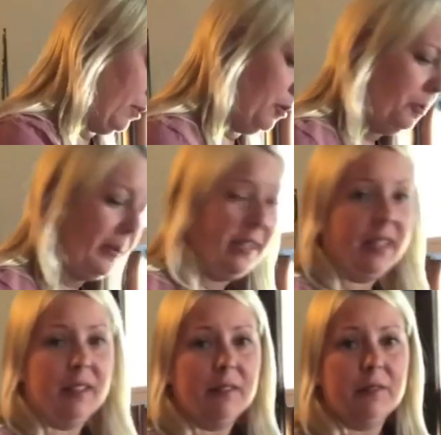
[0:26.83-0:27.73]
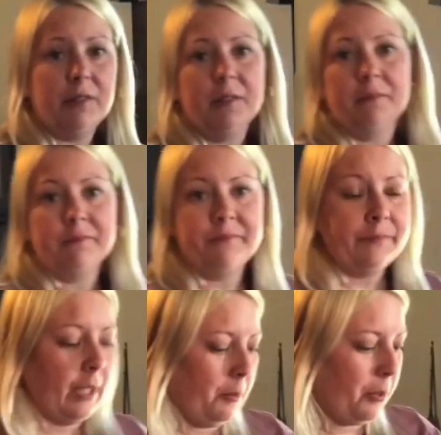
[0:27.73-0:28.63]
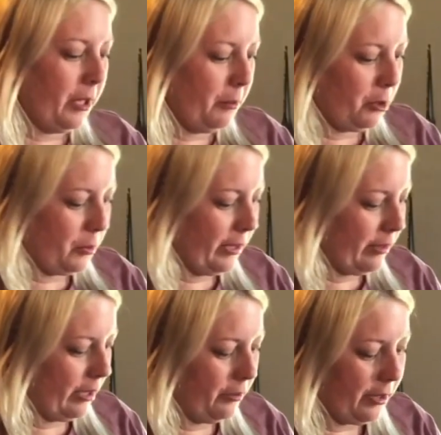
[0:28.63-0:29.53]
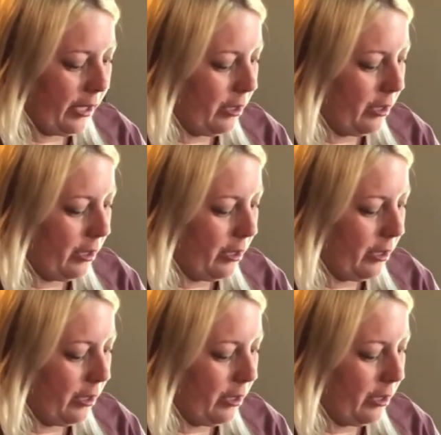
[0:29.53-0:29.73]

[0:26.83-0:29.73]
Open is pretty much what it sounds like.